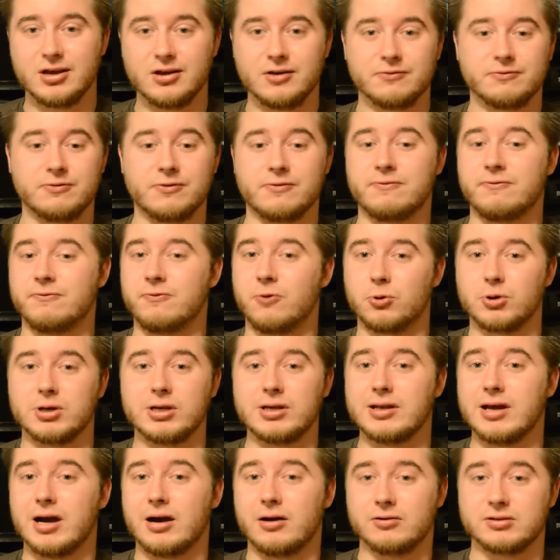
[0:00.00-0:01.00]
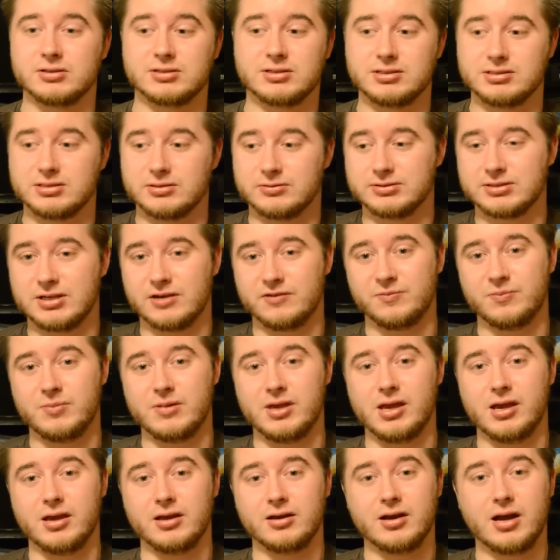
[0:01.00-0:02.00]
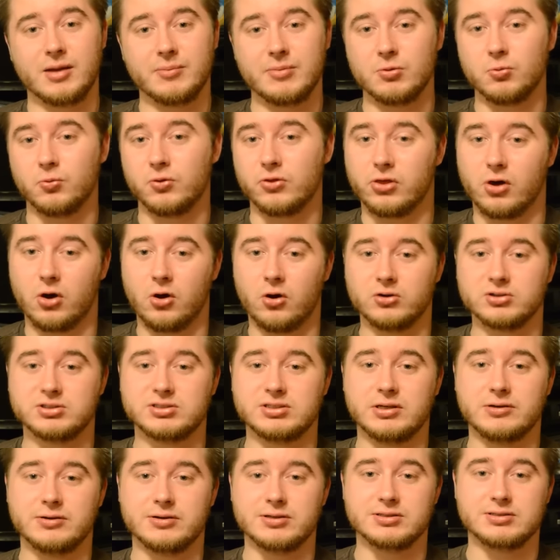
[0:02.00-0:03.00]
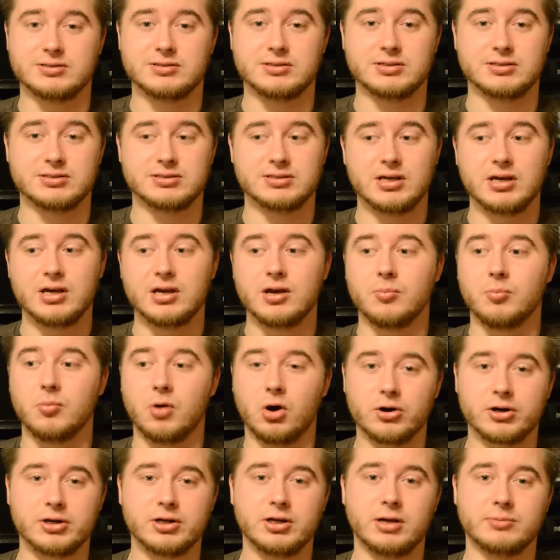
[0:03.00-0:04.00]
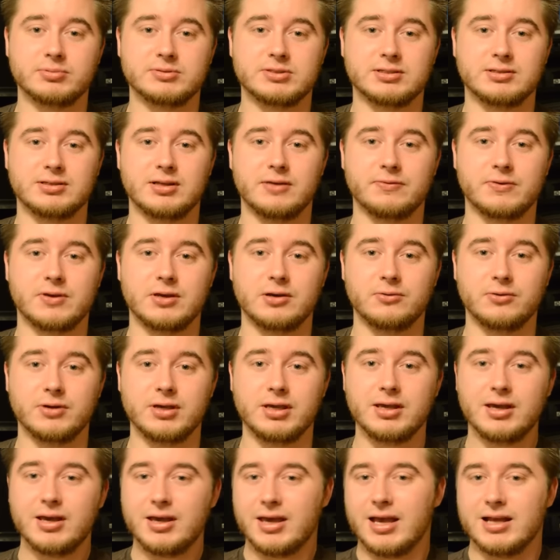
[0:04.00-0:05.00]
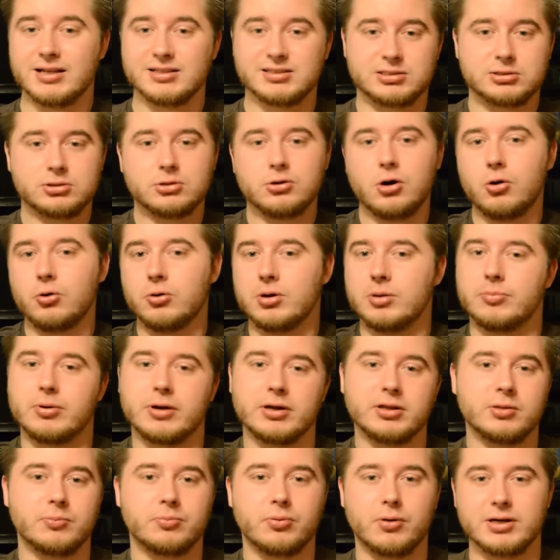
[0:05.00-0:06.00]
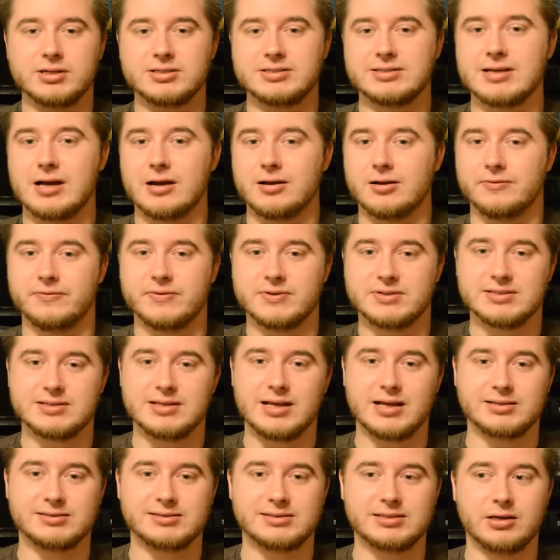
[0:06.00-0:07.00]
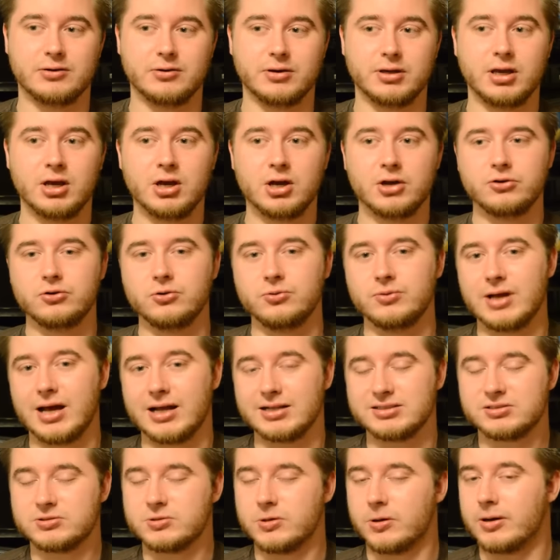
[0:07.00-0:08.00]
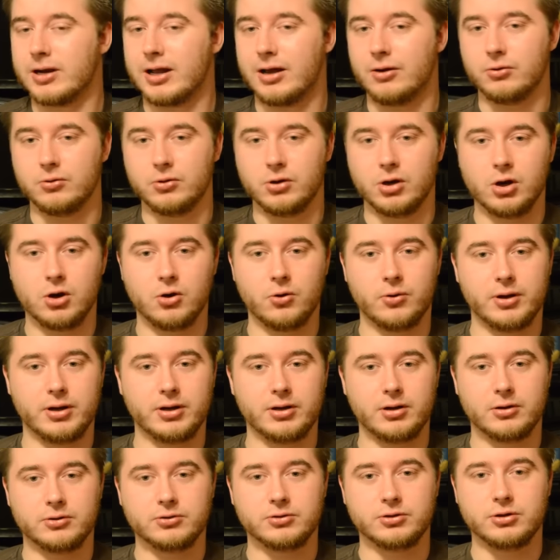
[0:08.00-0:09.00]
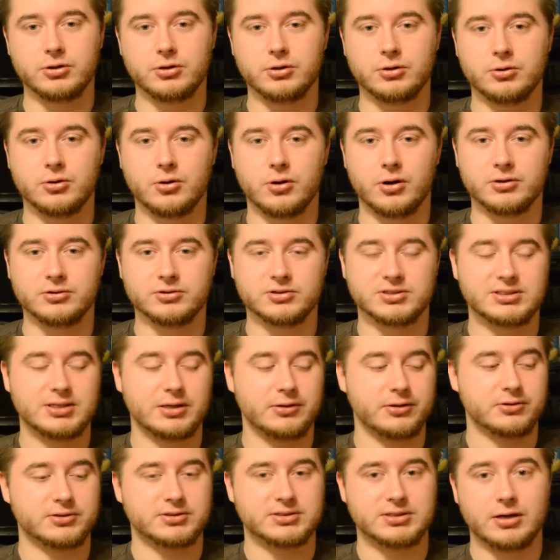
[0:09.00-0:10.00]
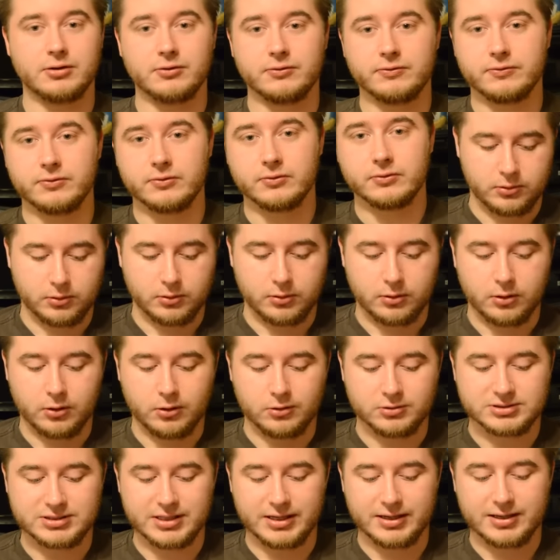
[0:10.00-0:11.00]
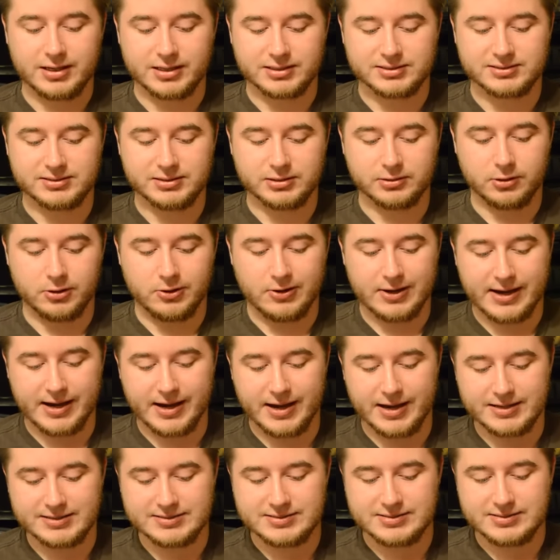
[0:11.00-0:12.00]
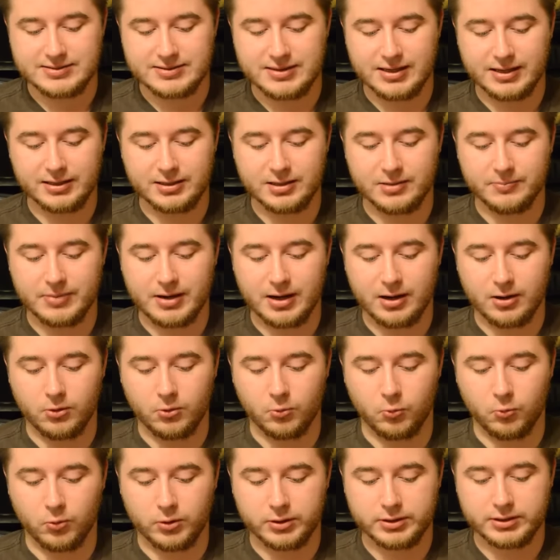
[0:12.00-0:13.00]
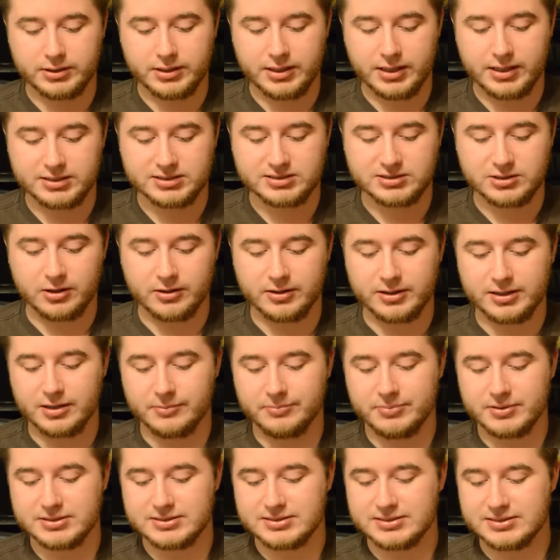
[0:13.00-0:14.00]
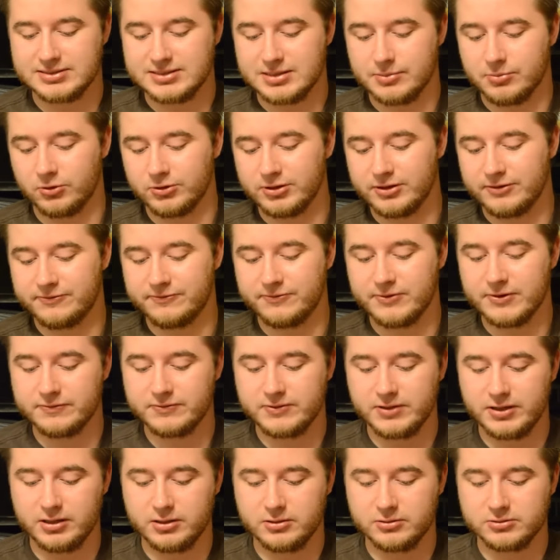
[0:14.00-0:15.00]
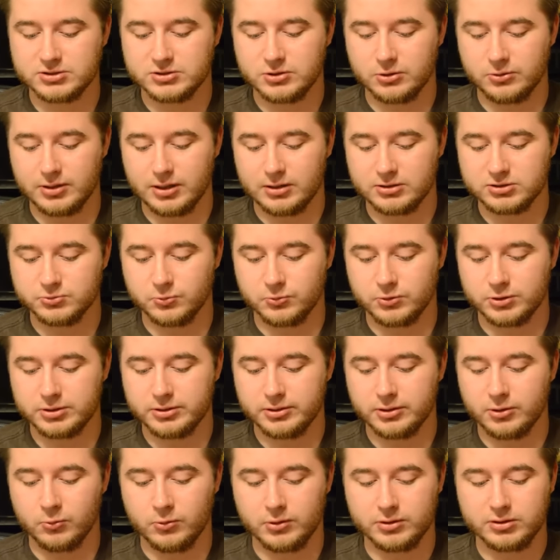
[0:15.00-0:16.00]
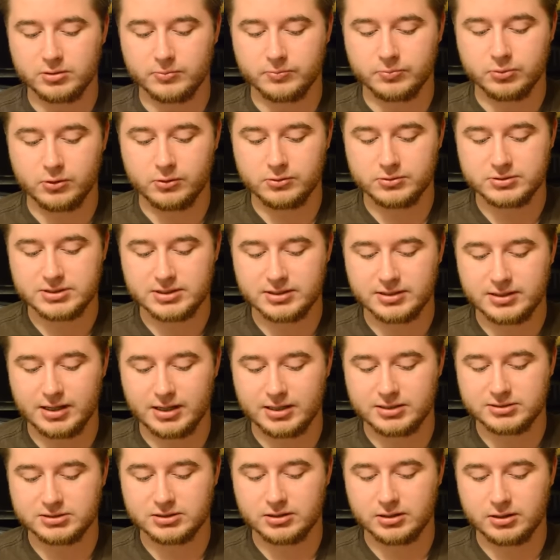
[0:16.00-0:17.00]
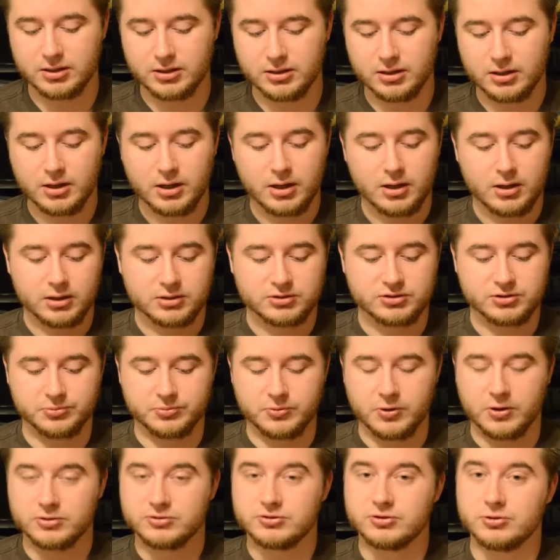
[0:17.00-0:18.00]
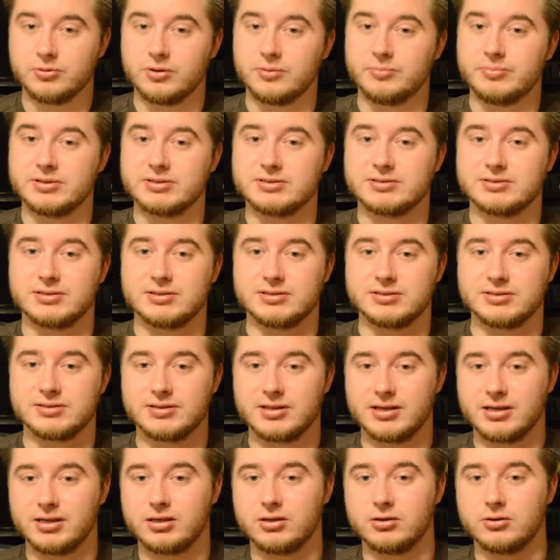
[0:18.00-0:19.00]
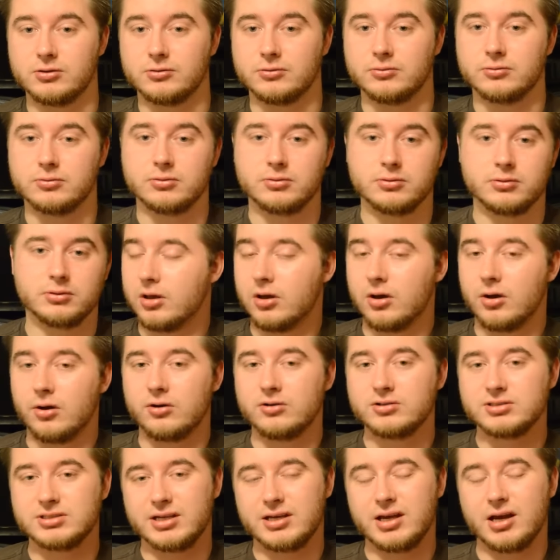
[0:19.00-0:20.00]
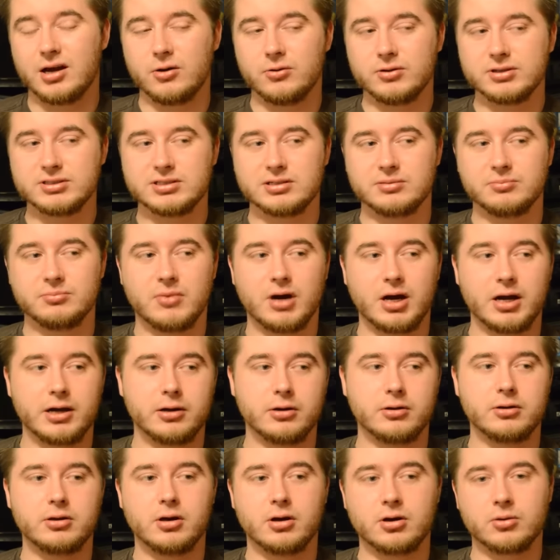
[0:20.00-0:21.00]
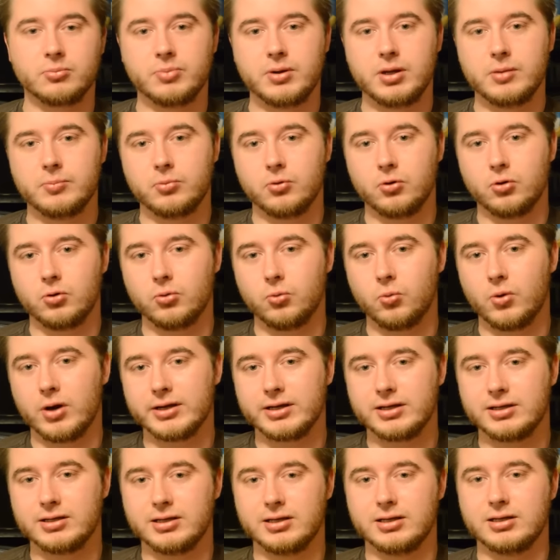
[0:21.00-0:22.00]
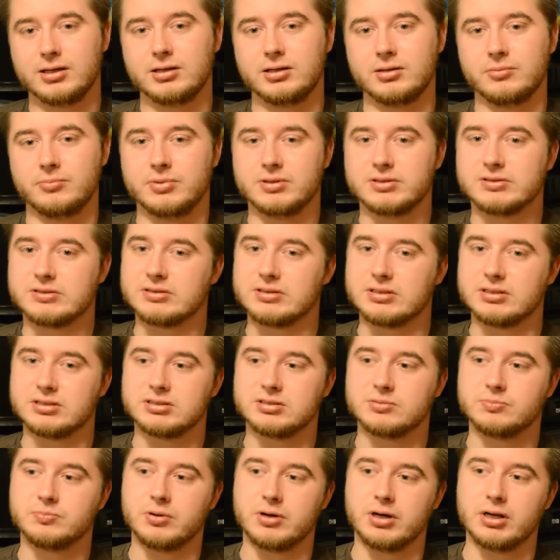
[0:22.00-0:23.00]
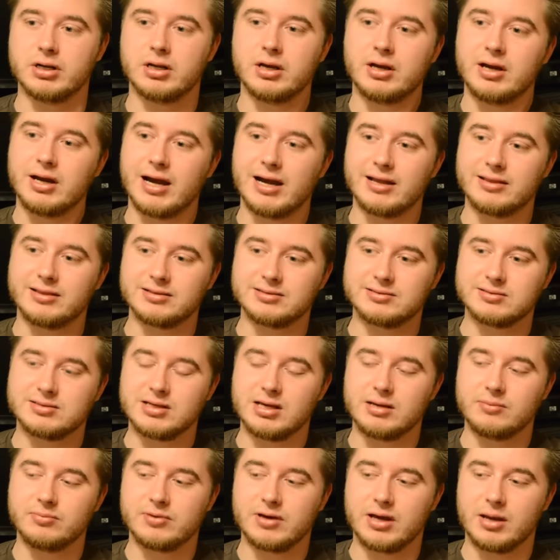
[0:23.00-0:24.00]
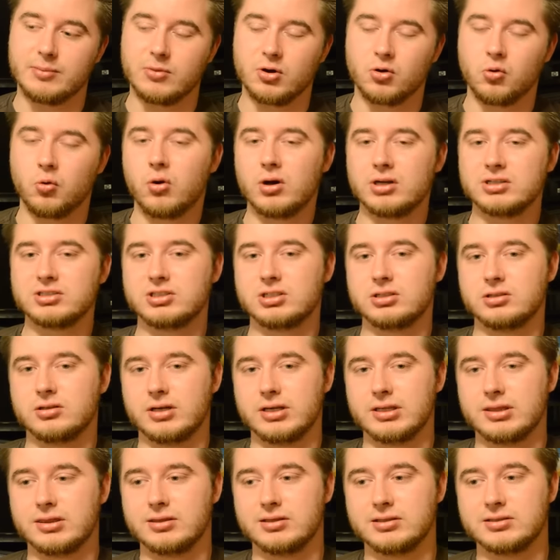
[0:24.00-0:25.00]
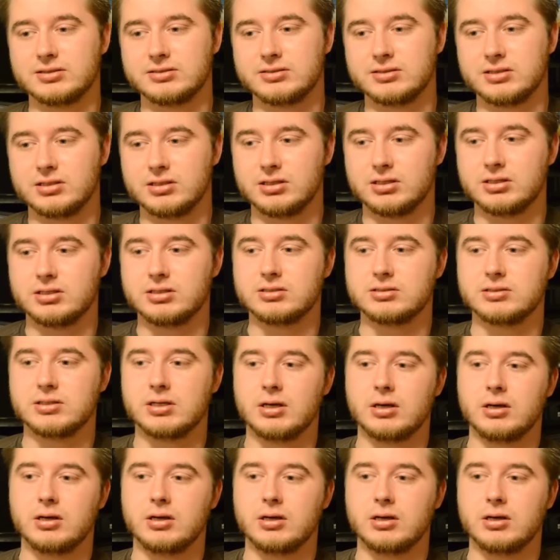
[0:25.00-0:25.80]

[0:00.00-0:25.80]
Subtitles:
for $40 because it was FBA. I mean, with all seriousness, mark it up significantly and slowly bring the price down if it's not selling. Do not start out low and undersell yourself. Jose Castillo asks, thinking about one day starting a business. I'm only 15 years old. I was wondering what the pros and cons are to a business. Thank you. Jose, I always admire young people wanting to get into business, but at the same time, a question like this is